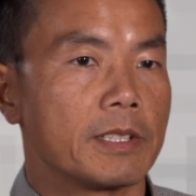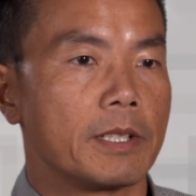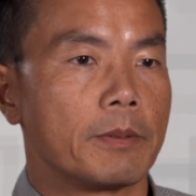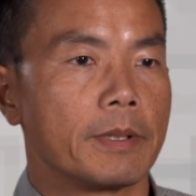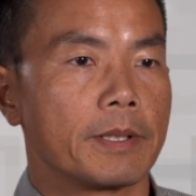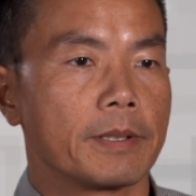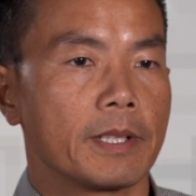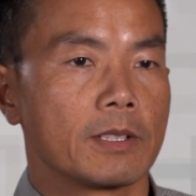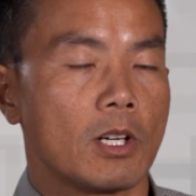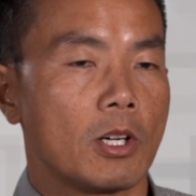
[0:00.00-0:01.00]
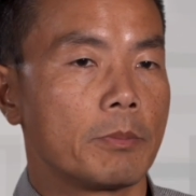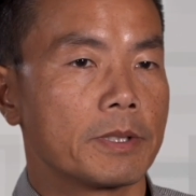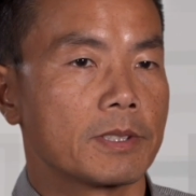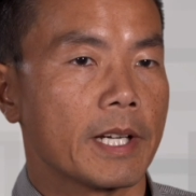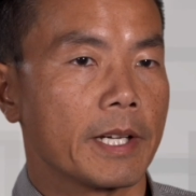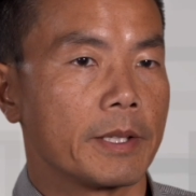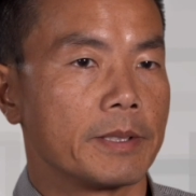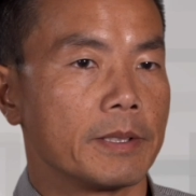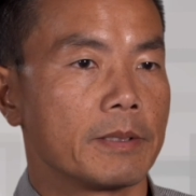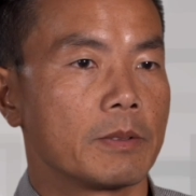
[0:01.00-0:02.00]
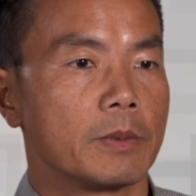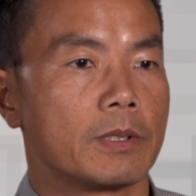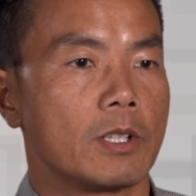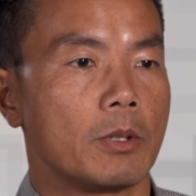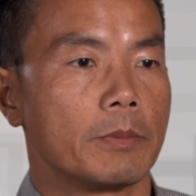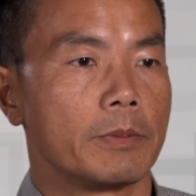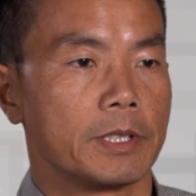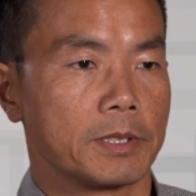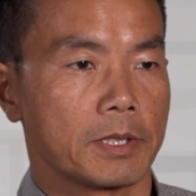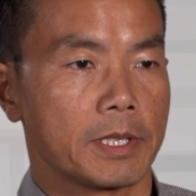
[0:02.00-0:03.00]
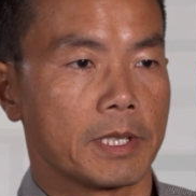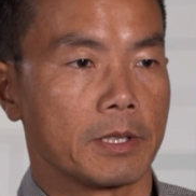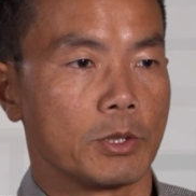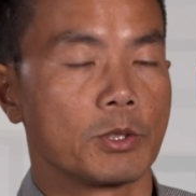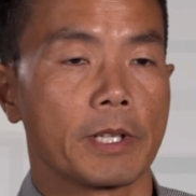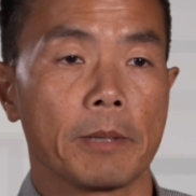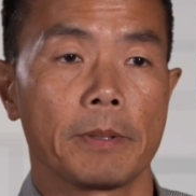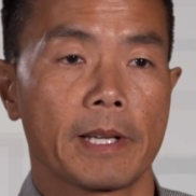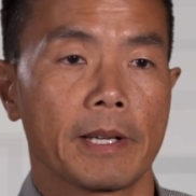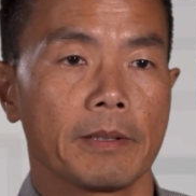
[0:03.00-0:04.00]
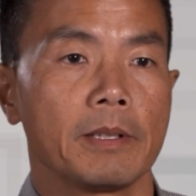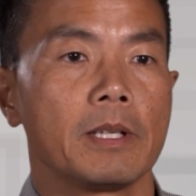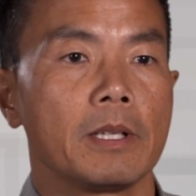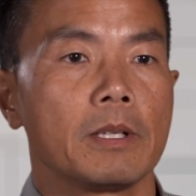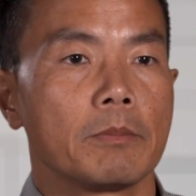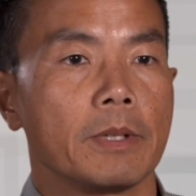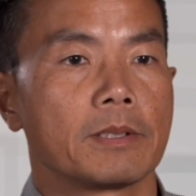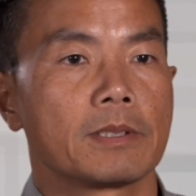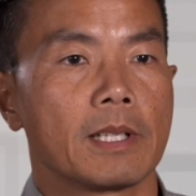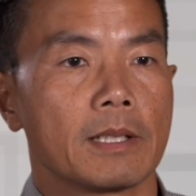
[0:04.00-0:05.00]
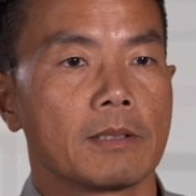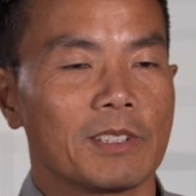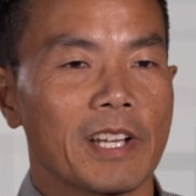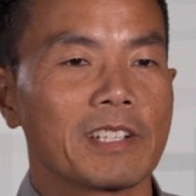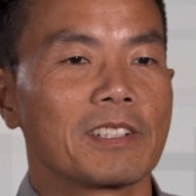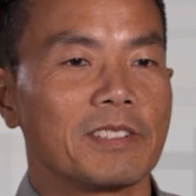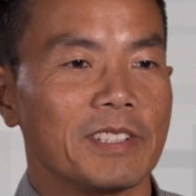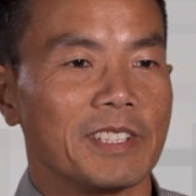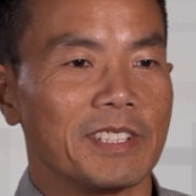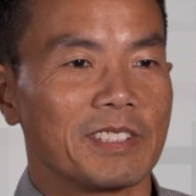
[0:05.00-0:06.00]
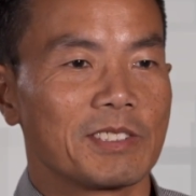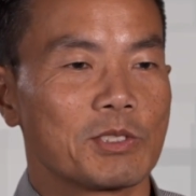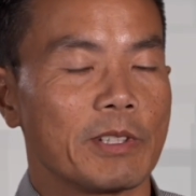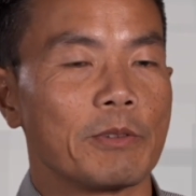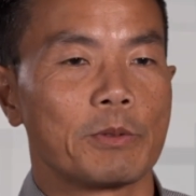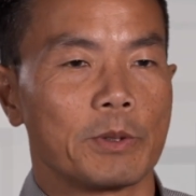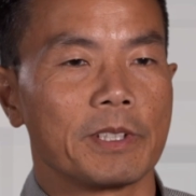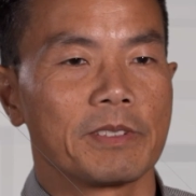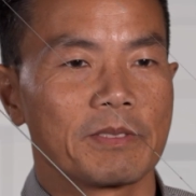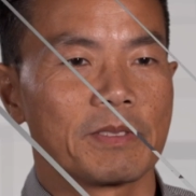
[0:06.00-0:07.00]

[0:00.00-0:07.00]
Um, I think the Alma side with Alma's uh, user API makes that technically straightforward.